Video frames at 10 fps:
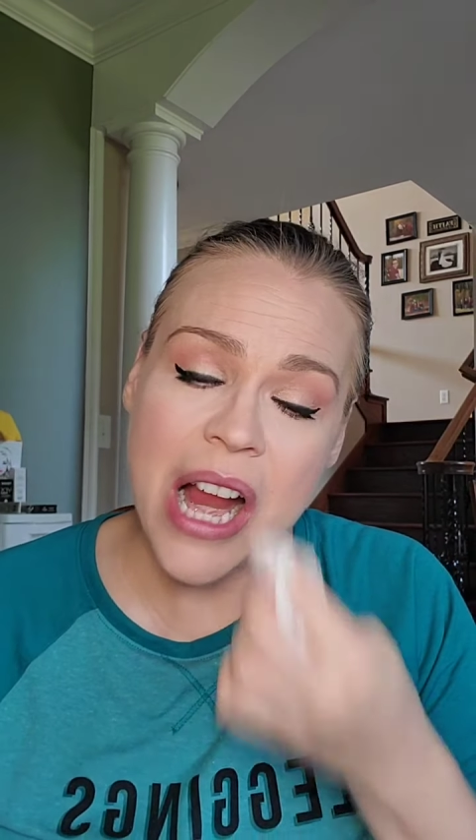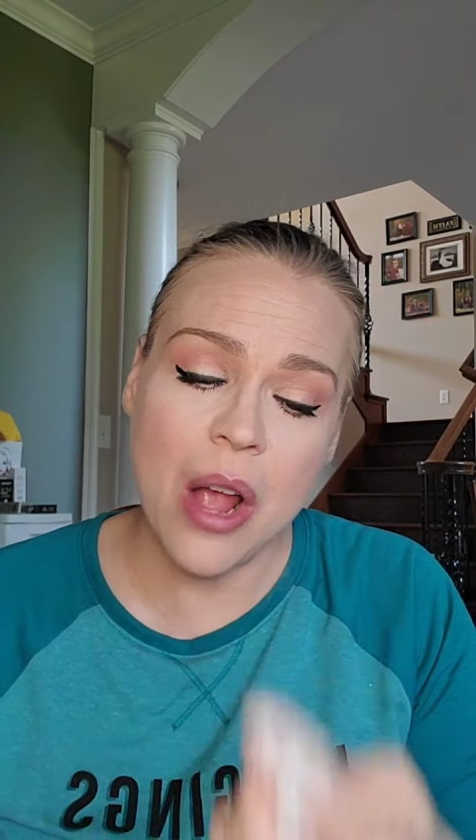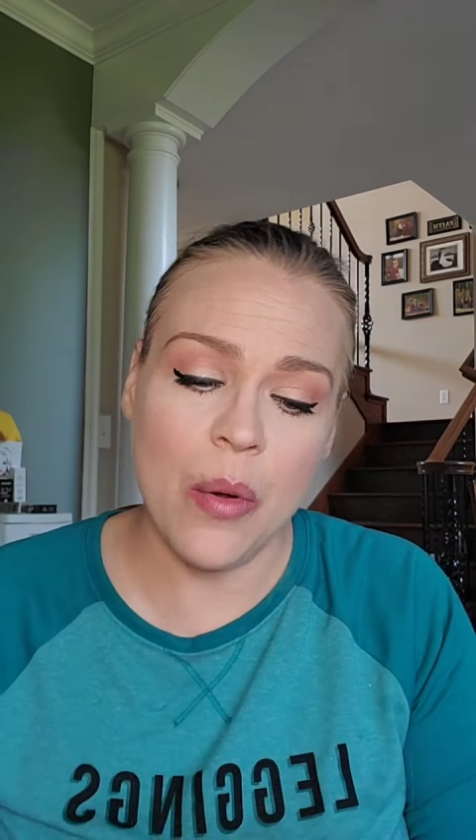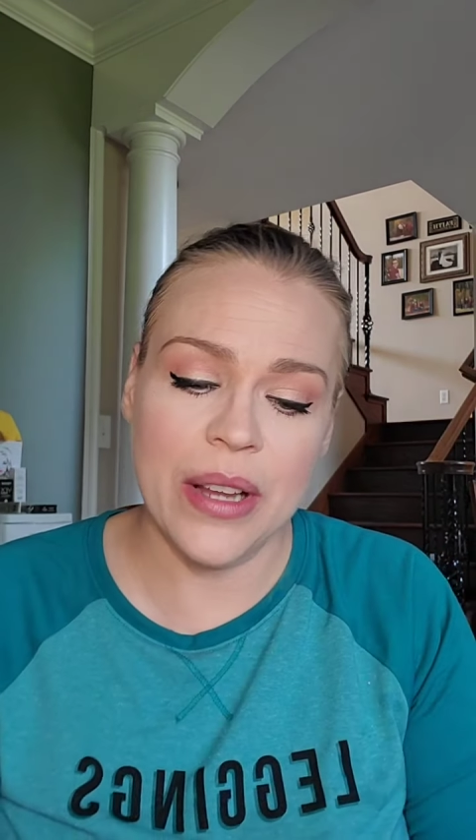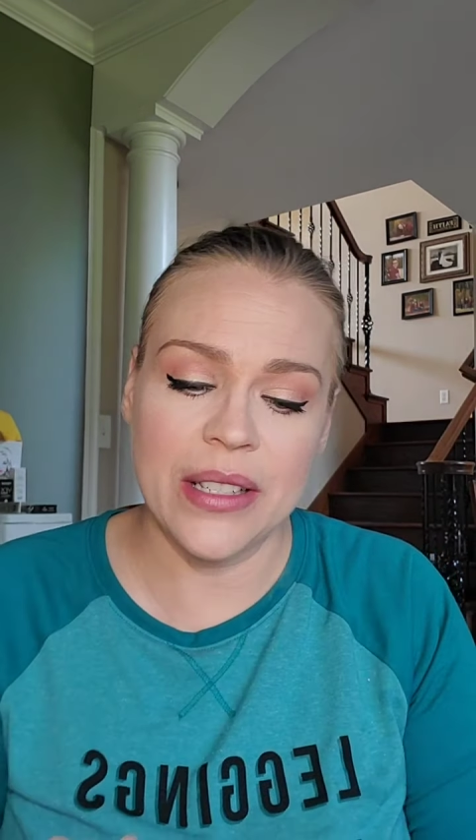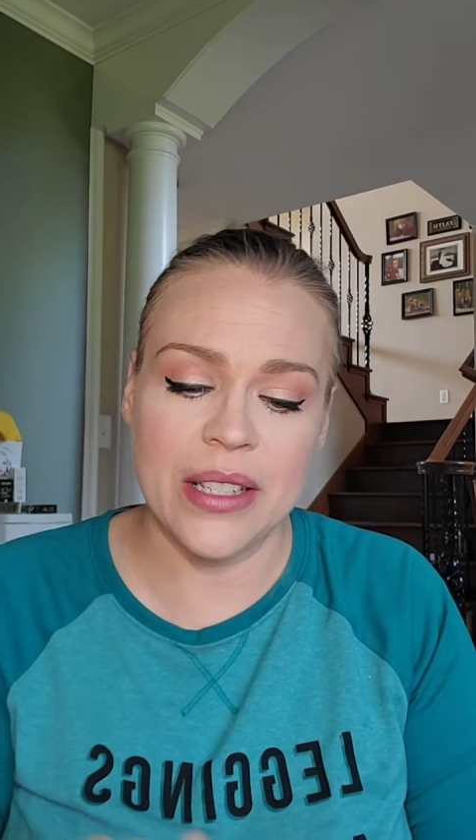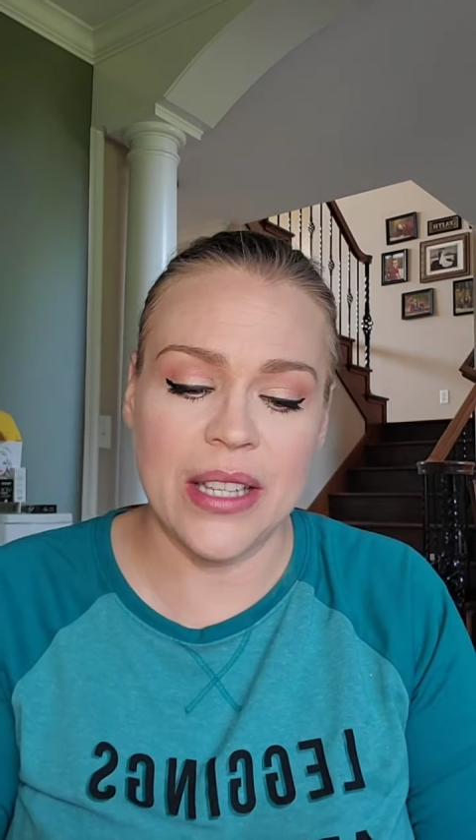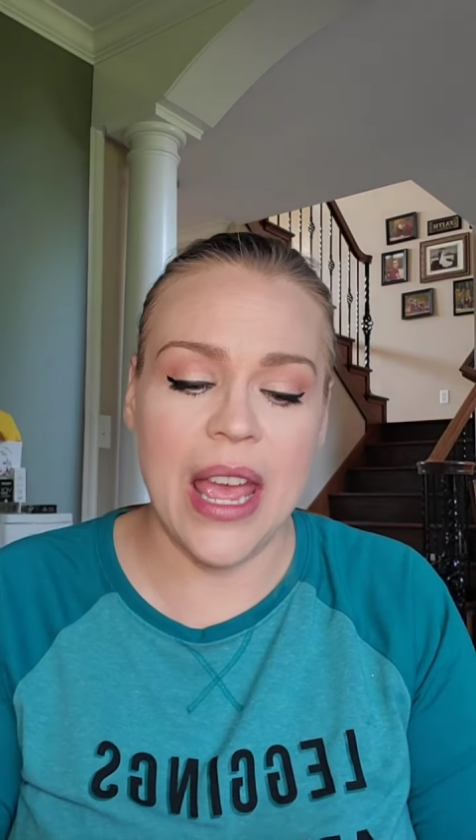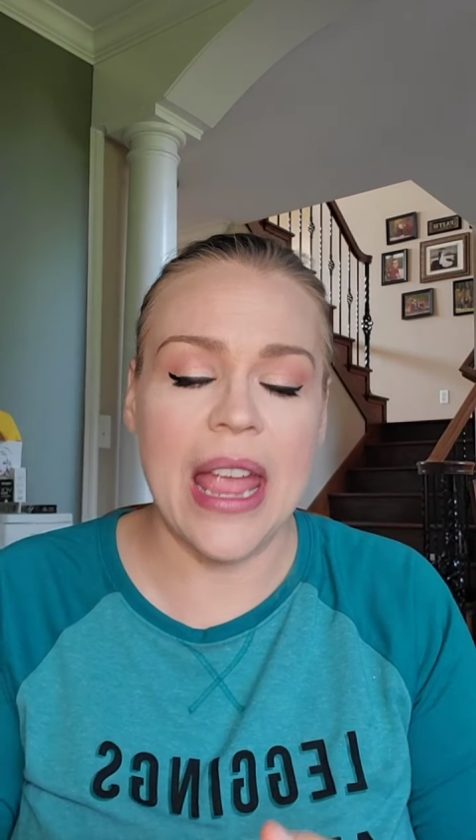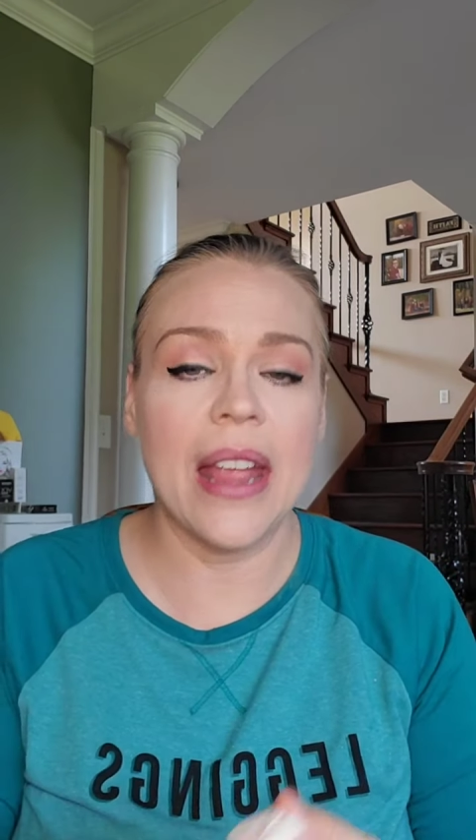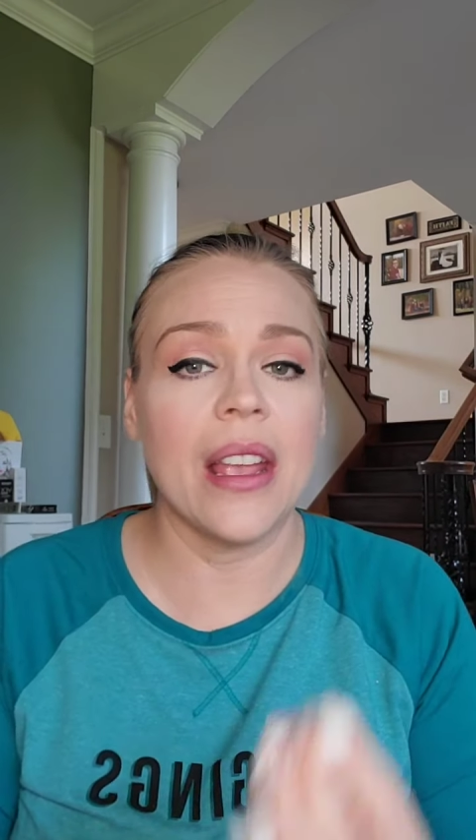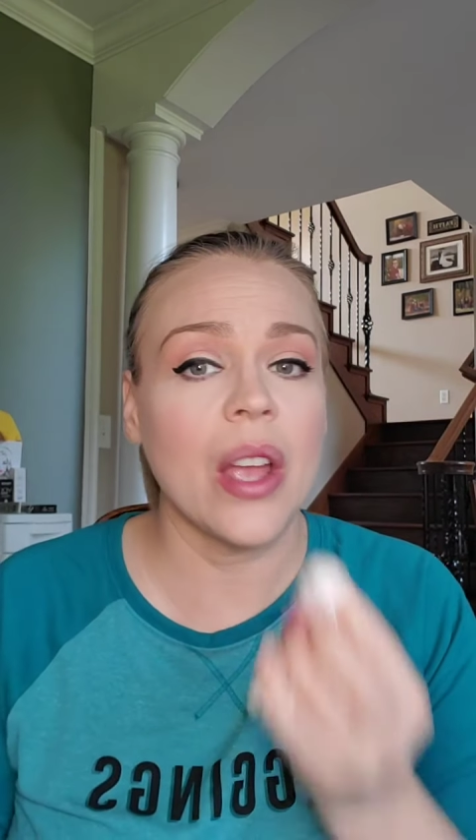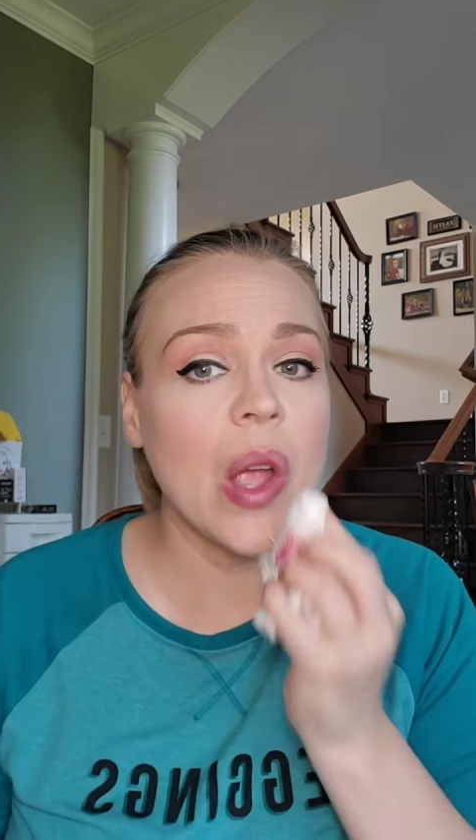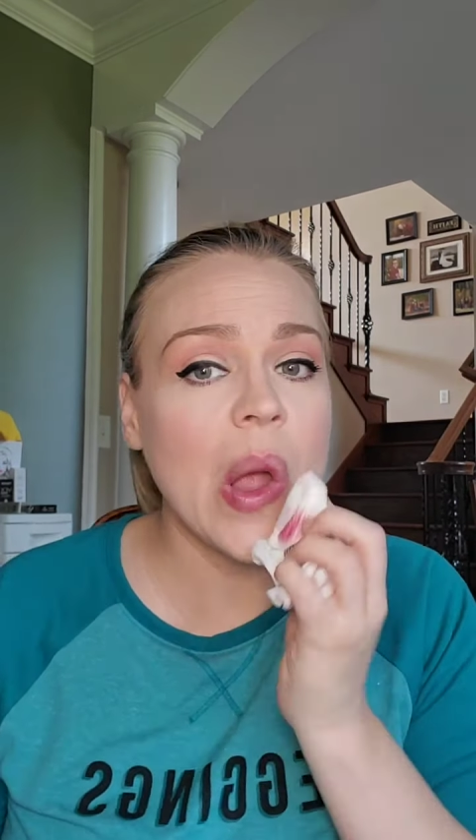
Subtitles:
going to take